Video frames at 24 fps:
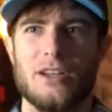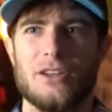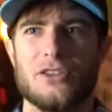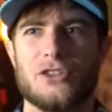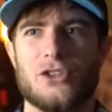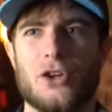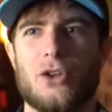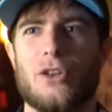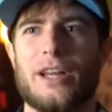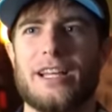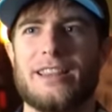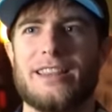
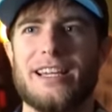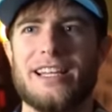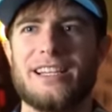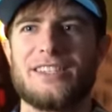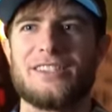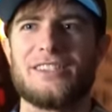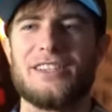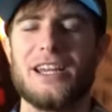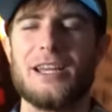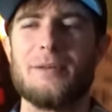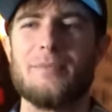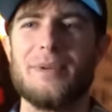So like they
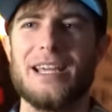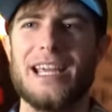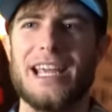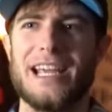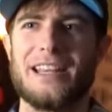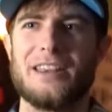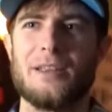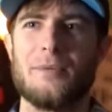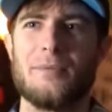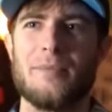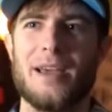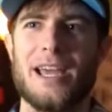send me
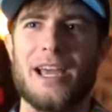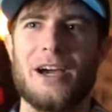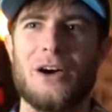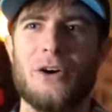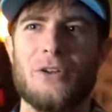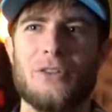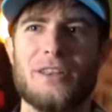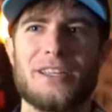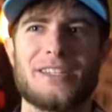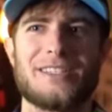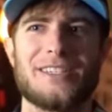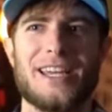in the
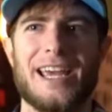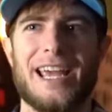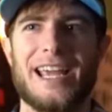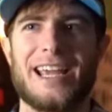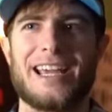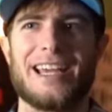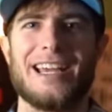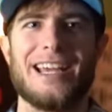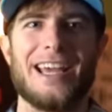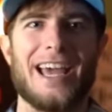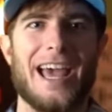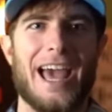mail this
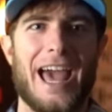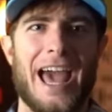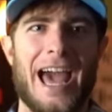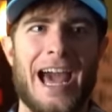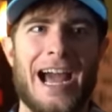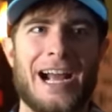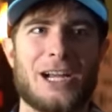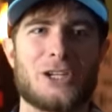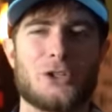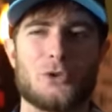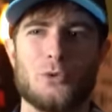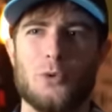like
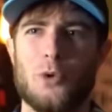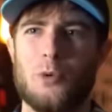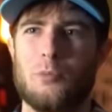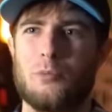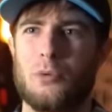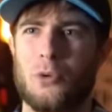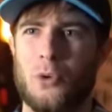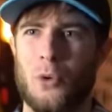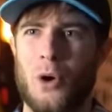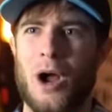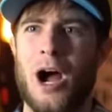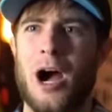actual
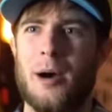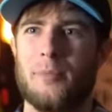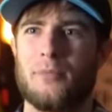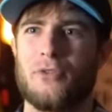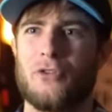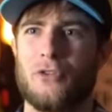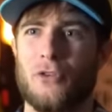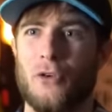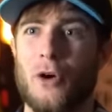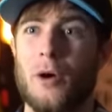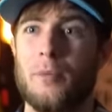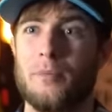prop
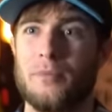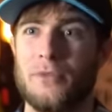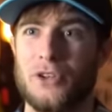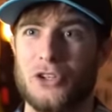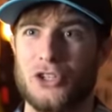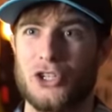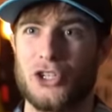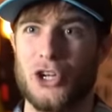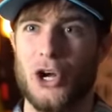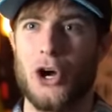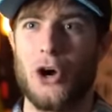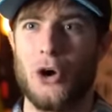from the
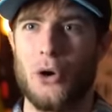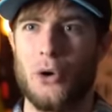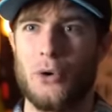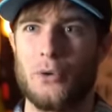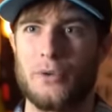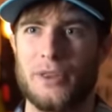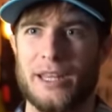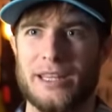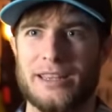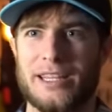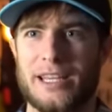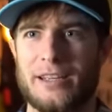
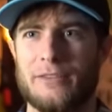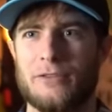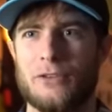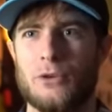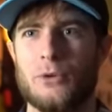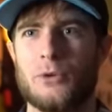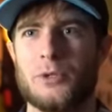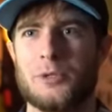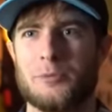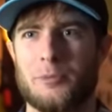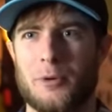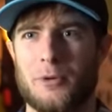show that they've
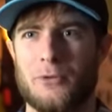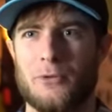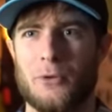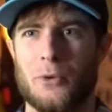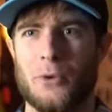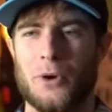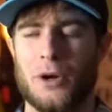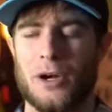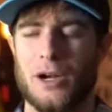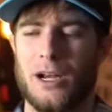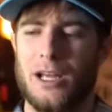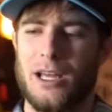used
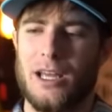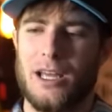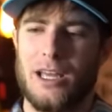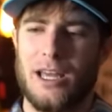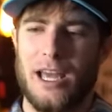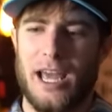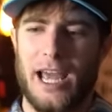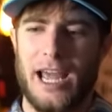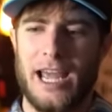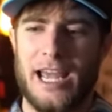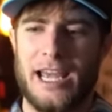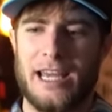before.
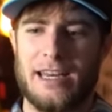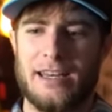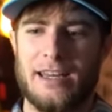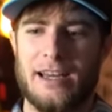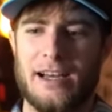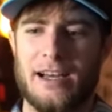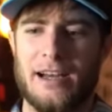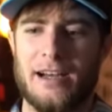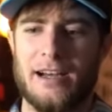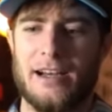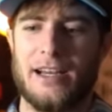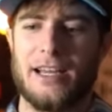And
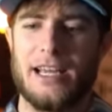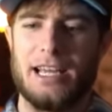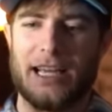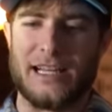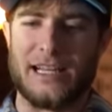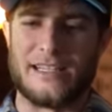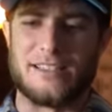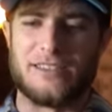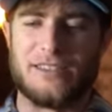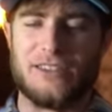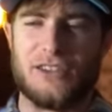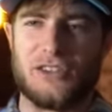
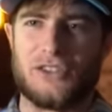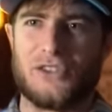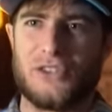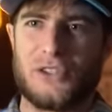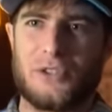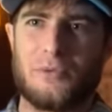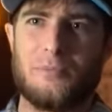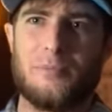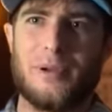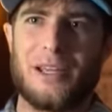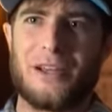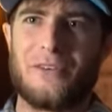it's just
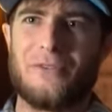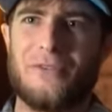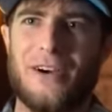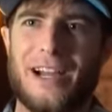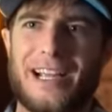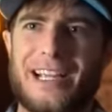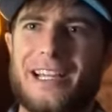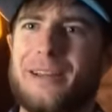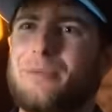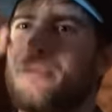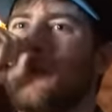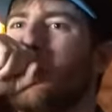this big
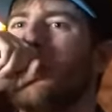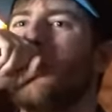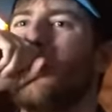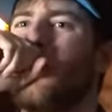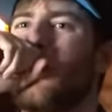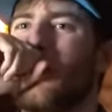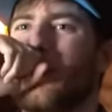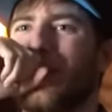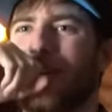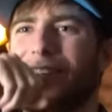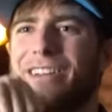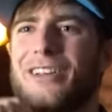Viking
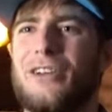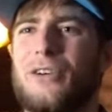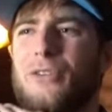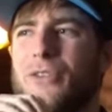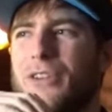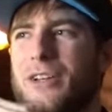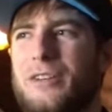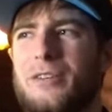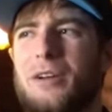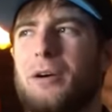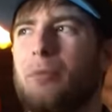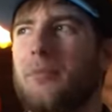bullhorn, you know,
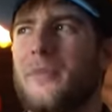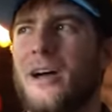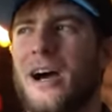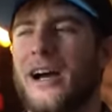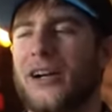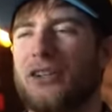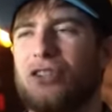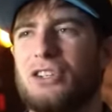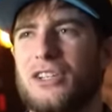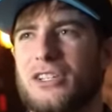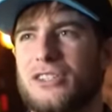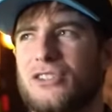like
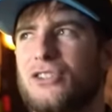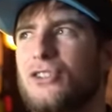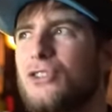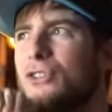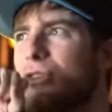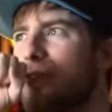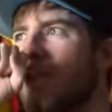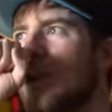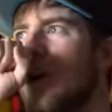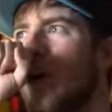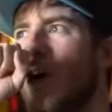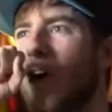obnoxious
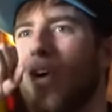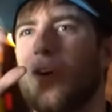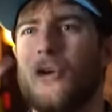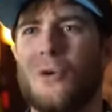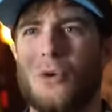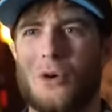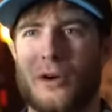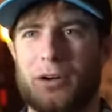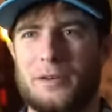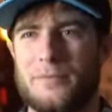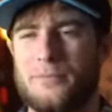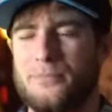call
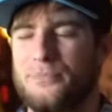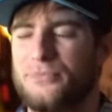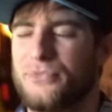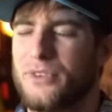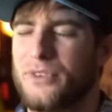horn.